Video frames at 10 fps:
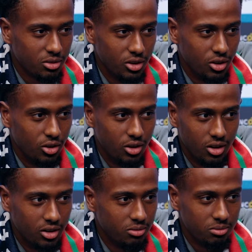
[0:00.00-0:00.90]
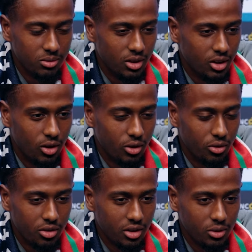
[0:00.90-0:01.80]
You know, I
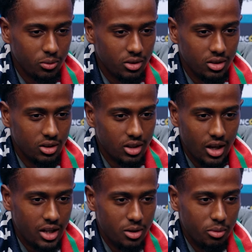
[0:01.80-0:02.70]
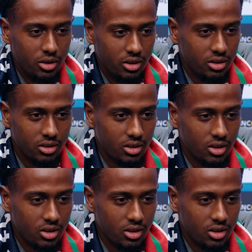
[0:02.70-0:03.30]
don't think anybody,